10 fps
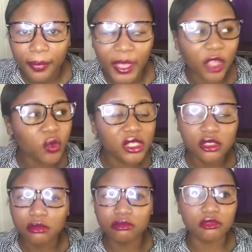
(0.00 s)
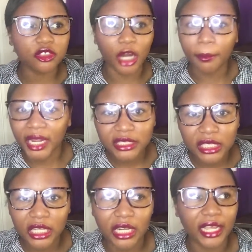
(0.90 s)
It was
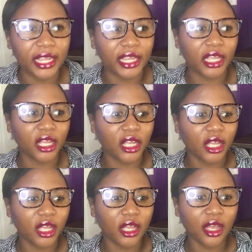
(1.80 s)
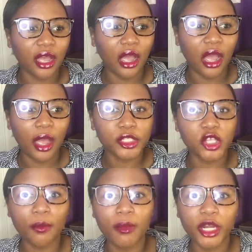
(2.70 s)
traumatic. Like
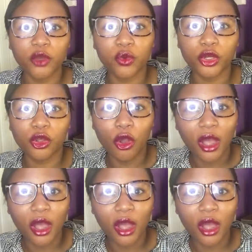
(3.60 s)
somebody would go